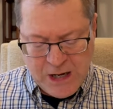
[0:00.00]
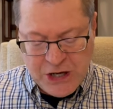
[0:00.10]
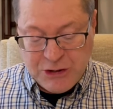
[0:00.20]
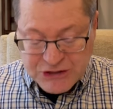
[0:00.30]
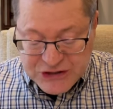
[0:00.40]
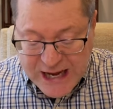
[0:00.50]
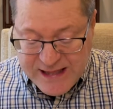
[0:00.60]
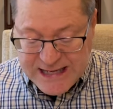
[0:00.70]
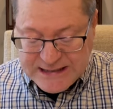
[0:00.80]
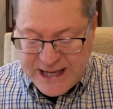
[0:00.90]
You say
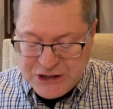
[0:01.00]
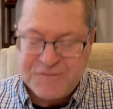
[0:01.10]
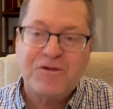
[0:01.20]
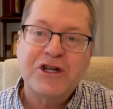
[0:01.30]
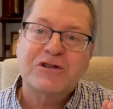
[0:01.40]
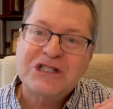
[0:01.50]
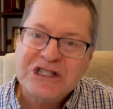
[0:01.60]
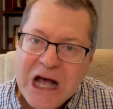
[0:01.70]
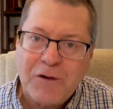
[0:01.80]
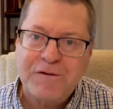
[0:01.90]
these things for
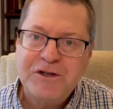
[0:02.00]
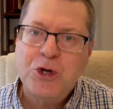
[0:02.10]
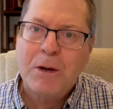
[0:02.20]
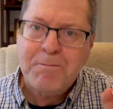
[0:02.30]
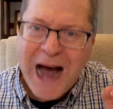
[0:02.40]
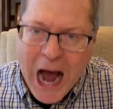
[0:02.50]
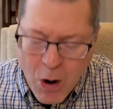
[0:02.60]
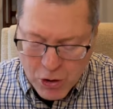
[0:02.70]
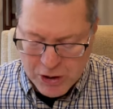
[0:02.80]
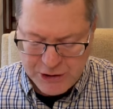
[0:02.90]
yourself, to
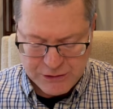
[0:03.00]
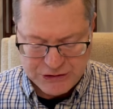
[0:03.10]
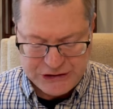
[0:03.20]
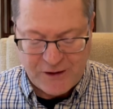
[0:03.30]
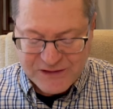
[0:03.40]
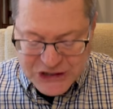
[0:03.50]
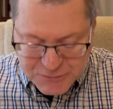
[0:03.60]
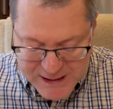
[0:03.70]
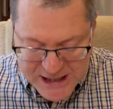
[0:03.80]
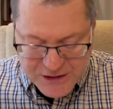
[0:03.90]
empower yourself, to
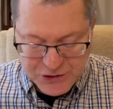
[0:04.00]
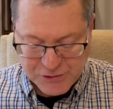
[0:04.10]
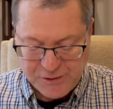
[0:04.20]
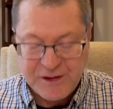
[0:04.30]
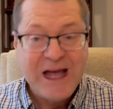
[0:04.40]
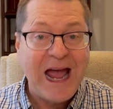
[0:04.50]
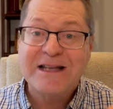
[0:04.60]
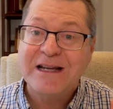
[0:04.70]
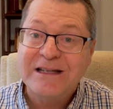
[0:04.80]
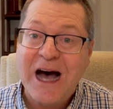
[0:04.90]
speak the truth, and
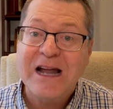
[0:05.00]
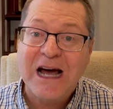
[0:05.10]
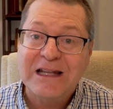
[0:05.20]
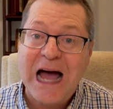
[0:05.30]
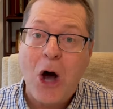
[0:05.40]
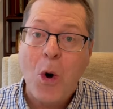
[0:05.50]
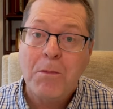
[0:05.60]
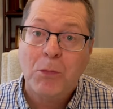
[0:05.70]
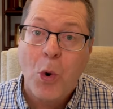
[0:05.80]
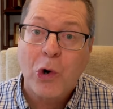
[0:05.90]
to not allow
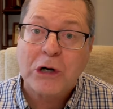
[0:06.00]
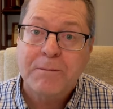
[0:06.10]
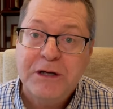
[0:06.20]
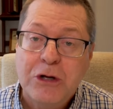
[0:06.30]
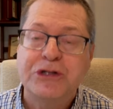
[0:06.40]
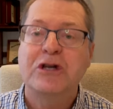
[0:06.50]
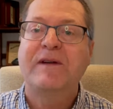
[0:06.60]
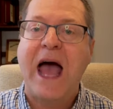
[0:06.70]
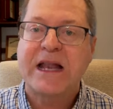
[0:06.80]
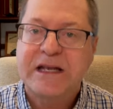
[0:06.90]
more abuse.
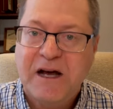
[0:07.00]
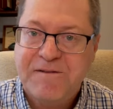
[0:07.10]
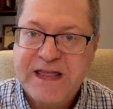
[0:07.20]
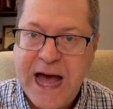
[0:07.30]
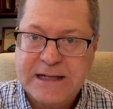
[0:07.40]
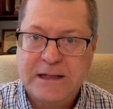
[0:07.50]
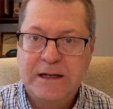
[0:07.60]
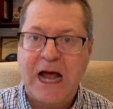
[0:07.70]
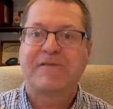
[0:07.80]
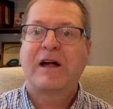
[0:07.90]
You've had enough of that.
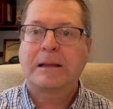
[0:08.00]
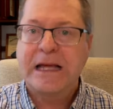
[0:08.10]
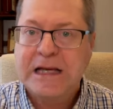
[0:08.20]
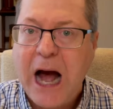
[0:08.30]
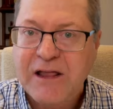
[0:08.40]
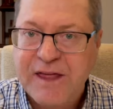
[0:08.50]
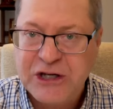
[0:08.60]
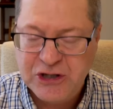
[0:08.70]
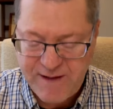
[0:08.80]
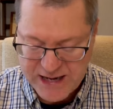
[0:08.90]
And frankly, God
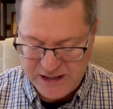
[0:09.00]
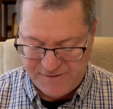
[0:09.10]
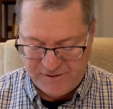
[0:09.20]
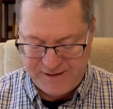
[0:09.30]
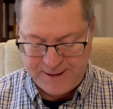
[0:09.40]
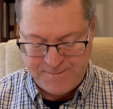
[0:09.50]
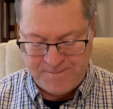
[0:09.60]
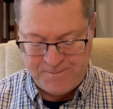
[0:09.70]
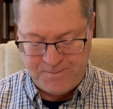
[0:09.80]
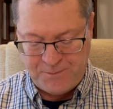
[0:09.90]
thinks you've had enough of it.
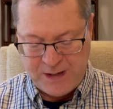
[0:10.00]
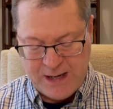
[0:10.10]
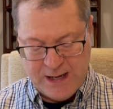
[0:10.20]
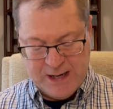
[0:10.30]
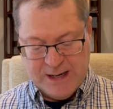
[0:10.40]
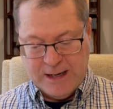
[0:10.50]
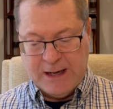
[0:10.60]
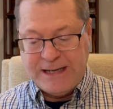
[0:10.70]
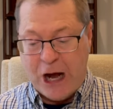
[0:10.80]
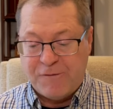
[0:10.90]

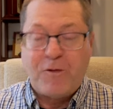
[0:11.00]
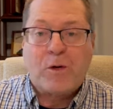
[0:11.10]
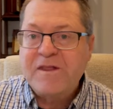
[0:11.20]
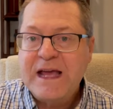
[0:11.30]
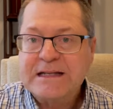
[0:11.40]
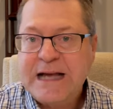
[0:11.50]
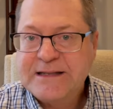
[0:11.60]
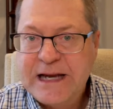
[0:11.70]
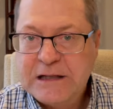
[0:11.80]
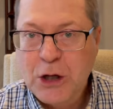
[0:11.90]
Now, four things
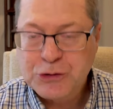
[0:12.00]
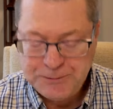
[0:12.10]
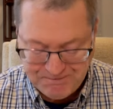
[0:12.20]
as I close.